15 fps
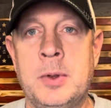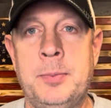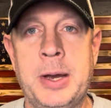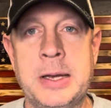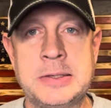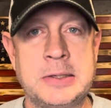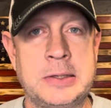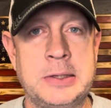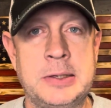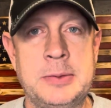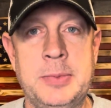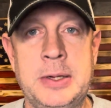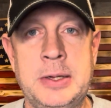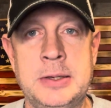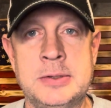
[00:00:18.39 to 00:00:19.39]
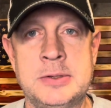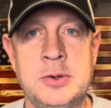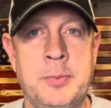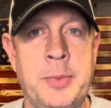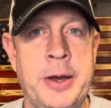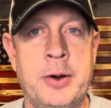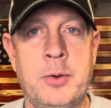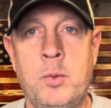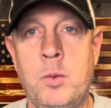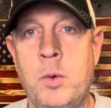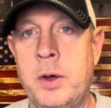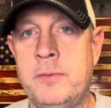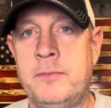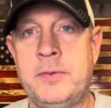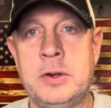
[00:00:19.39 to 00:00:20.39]
basically means no matter
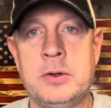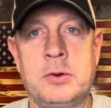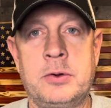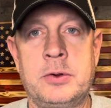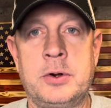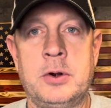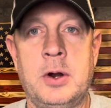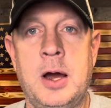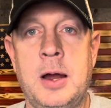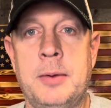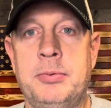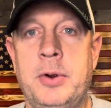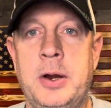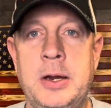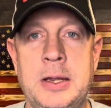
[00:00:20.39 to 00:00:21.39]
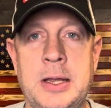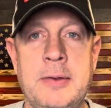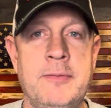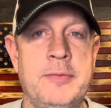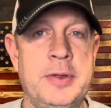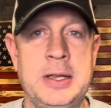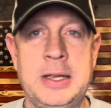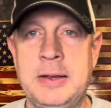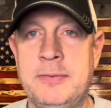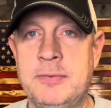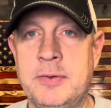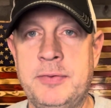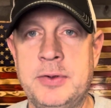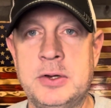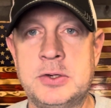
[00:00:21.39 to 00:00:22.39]
what vehicle you're operating, even
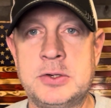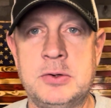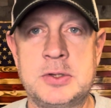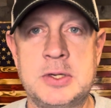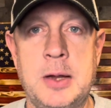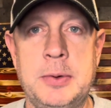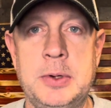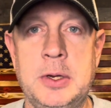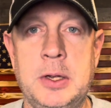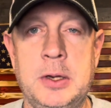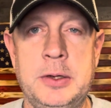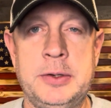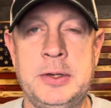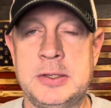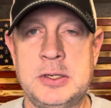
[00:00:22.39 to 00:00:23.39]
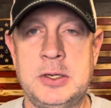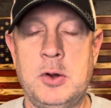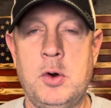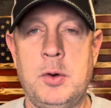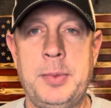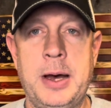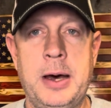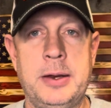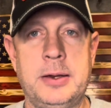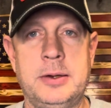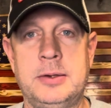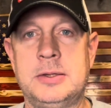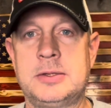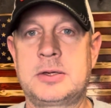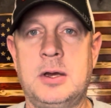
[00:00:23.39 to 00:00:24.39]
if the insurance company doesn't know about it,
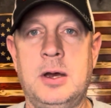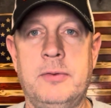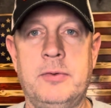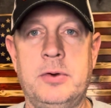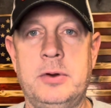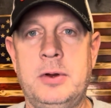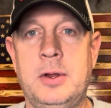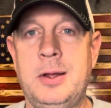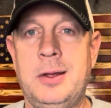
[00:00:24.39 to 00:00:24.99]
it's covered.